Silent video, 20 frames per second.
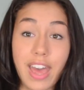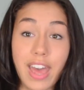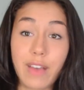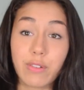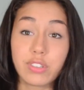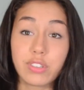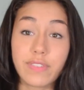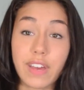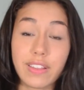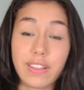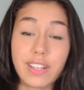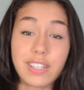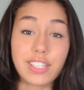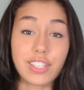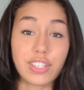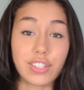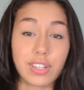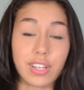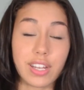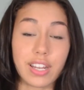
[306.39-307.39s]
It was found that
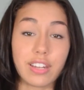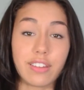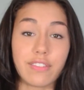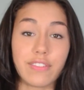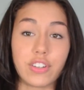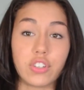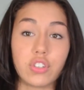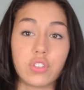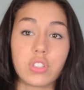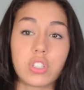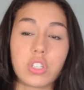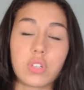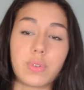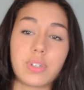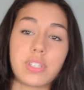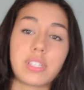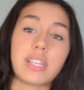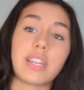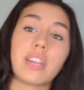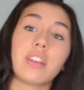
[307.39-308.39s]
individuals who
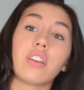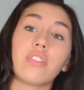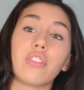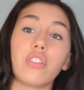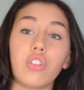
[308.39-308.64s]
were seated on